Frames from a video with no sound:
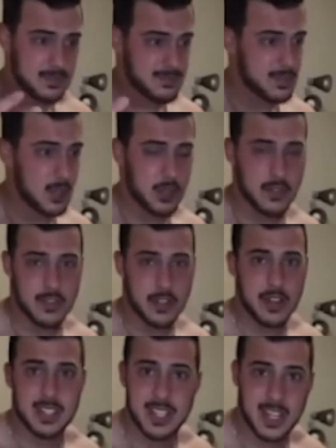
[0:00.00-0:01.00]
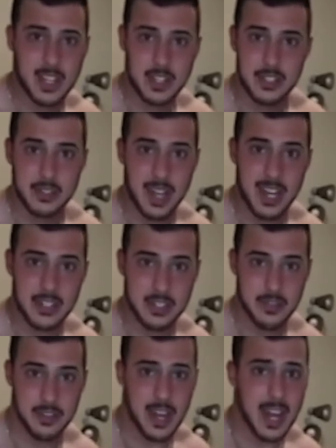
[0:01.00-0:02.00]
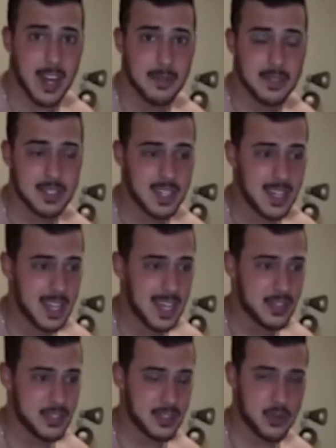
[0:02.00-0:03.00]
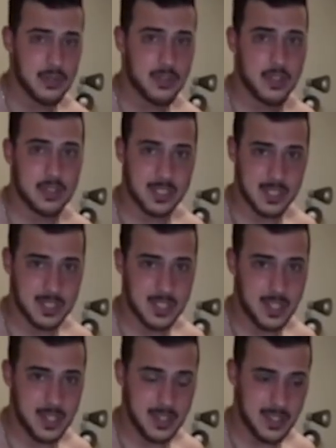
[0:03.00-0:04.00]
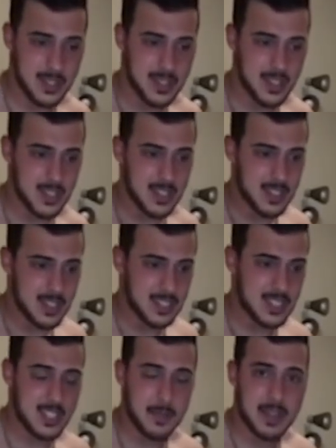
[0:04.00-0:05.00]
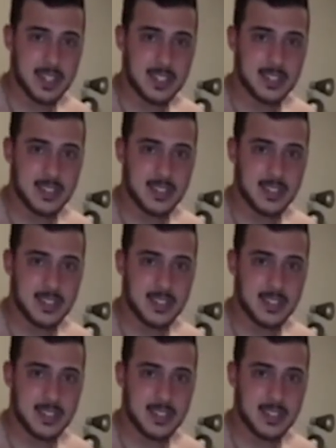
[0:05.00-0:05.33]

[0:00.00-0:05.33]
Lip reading: total of 30-second contraction of your abs and just overall just like stomach